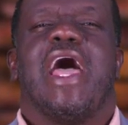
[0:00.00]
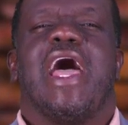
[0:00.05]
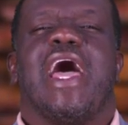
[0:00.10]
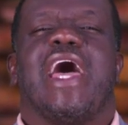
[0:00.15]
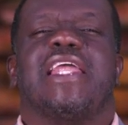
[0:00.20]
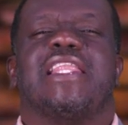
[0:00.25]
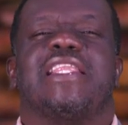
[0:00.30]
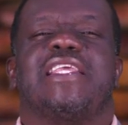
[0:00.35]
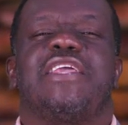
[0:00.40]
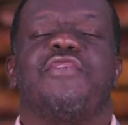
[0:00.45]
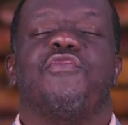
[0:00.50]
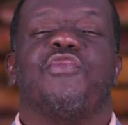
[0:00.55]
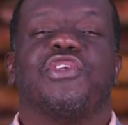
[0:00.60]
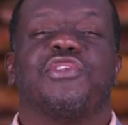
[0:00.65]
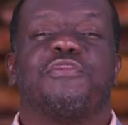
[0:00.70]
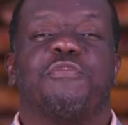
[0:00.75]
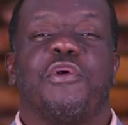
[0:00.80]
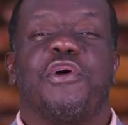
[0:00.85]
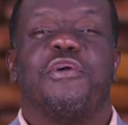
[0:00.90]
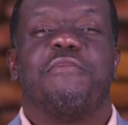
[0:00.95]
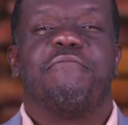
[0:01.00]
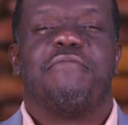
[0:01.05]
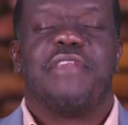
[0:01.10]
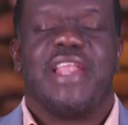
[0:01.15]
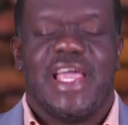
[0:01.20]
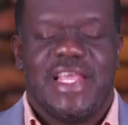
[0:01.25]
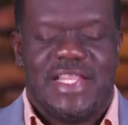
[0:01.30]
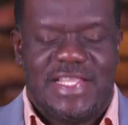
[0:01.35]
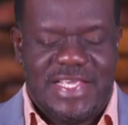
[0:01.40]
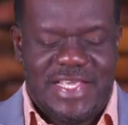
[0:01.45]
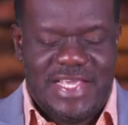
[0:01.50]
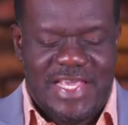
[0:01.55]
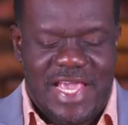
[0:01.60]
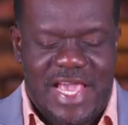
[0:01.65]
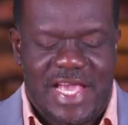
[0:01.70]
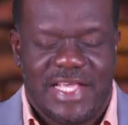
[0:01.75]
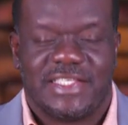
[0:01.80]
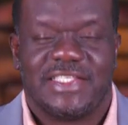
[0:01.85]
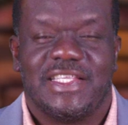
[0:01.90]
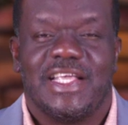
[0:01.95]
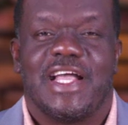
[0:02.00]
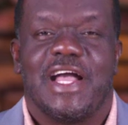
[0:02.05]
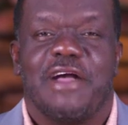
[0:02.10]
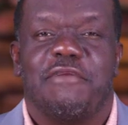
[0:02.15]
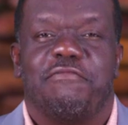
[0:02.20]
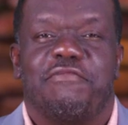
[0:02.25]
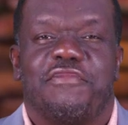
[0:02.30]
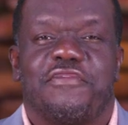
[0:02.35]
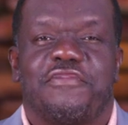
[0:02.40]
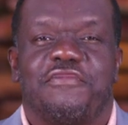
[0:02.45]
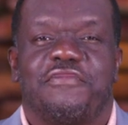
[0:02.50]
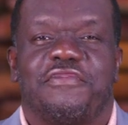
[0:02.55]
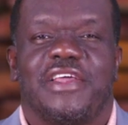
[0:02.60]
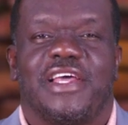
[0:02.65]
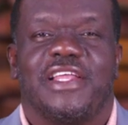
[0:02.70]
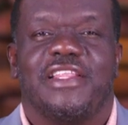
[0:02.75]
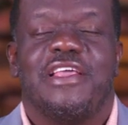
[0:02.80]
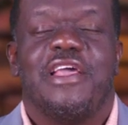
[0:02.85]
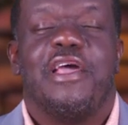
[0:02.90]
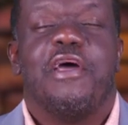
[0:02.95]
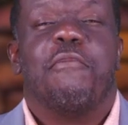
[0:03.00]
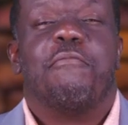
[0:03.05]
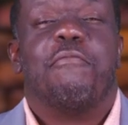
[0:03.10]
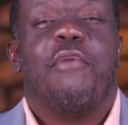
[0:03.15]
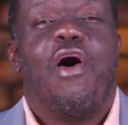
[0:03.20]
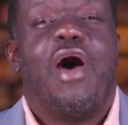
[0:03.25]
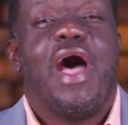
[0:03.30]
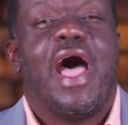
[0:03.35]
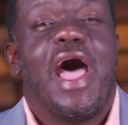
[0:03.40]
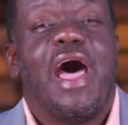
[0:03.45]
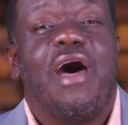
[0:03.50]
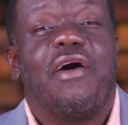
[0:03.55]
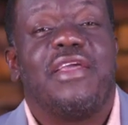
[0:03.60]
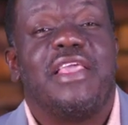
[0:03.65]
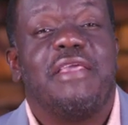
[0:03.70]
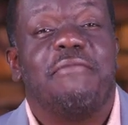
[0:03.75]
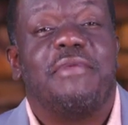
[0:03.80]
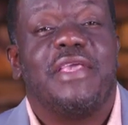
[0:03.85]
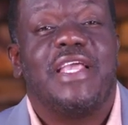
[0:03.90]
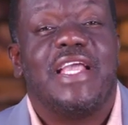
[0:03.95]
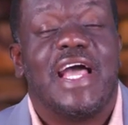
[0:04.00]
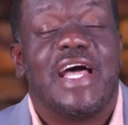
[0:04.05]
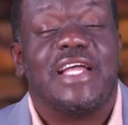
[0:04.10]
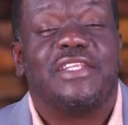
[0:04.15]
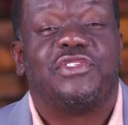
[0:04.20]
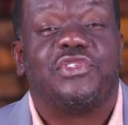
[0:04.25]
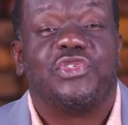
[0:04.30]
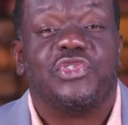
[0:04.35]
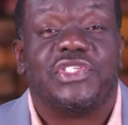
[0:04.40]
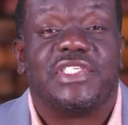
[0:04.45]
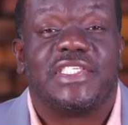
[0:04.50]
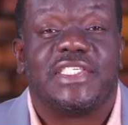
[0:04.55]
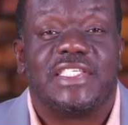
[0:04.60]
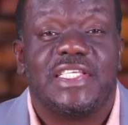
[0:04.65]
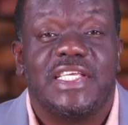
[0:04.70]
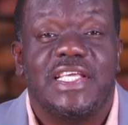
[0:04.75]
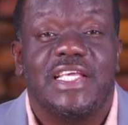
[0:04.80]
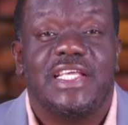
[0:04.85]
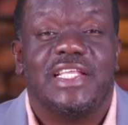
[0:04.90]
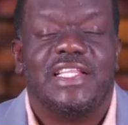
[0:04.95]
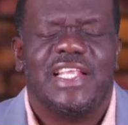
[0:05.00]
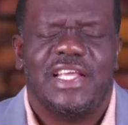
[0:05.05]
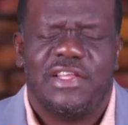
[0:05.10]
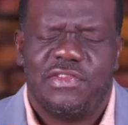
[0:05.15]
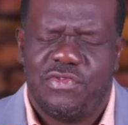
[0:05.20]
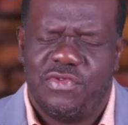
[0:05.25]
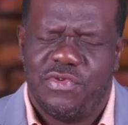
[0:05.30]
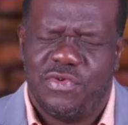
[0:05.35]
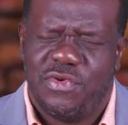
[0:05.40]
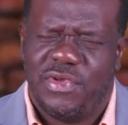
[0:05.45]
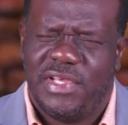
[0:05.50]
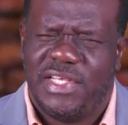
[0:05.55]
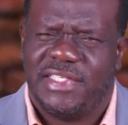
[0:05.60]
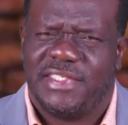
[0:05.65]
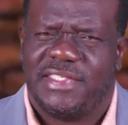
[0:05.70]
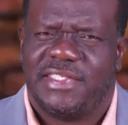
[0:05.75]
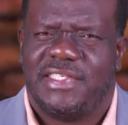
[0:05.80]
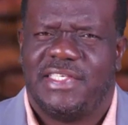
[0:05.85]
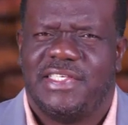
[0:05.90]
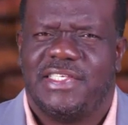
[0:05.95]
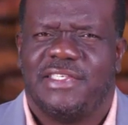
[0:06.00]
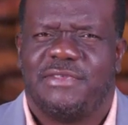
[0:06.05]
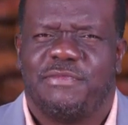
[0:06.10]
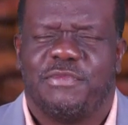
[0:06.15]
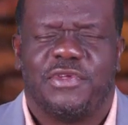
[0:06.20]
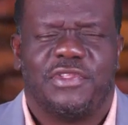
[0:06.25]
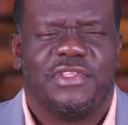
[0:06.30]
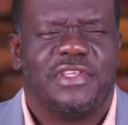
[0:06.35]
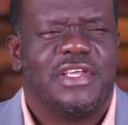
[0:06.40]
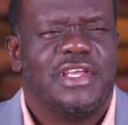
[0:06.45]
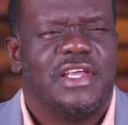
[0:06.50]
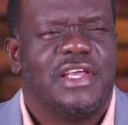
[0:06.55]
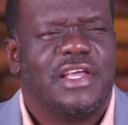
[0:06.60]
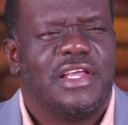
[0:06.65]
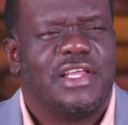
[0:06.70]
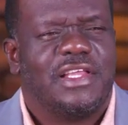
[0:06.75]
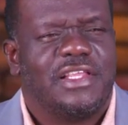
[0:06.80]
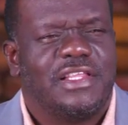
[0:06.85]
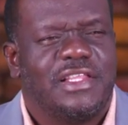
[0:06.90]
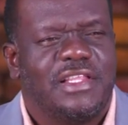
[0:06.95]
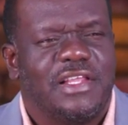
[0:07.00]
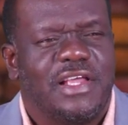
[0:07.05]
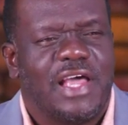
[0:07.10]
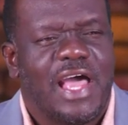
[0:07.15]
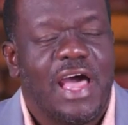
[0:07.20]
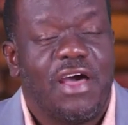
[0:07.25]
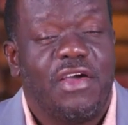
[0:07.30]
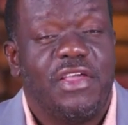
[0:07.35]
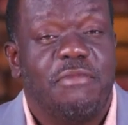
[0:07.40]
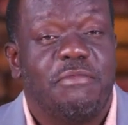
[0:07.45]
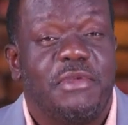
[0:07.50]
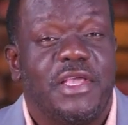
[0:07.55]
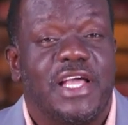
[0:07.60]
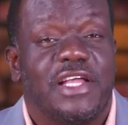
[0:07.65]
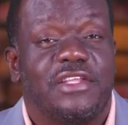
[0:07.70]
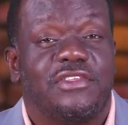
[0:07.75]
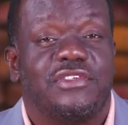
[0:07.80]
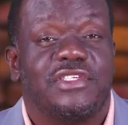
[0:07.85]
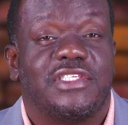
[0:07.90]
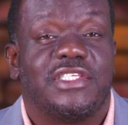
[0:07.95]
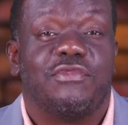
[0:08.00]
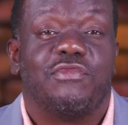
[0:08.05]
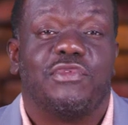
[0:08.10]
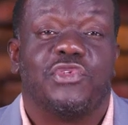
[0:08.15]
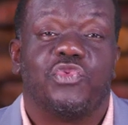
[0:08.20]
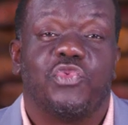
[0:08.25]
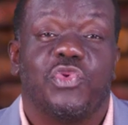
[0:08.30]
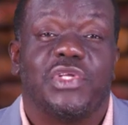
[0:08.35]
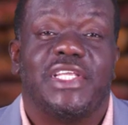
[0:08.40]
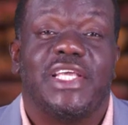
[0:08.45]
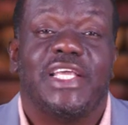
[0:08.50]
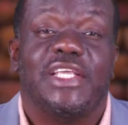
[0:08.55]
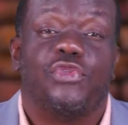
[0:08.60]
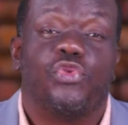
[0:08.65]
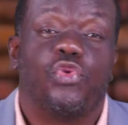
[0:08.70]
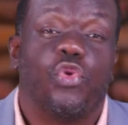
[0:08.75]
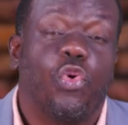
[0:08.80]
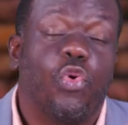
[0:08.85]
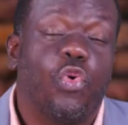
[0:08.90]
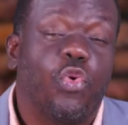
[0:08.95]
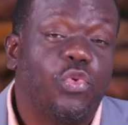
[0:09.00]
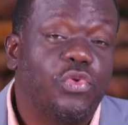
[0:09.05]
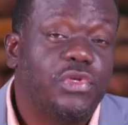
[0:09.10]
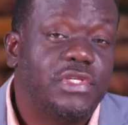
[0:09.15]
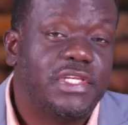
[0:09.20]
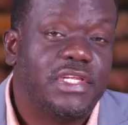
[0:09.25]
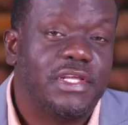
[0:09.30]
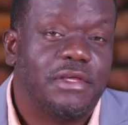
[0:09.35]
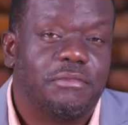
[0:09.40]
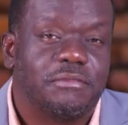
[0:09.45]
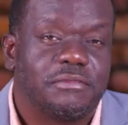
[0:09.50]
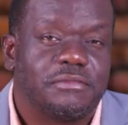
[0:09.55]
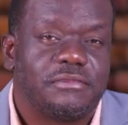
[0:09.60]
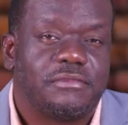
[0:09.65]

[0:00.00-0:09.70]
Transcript: And he was born blind. Yes, they can prove that. But how he began to see, they know he sees, but how he began to see was what he told them.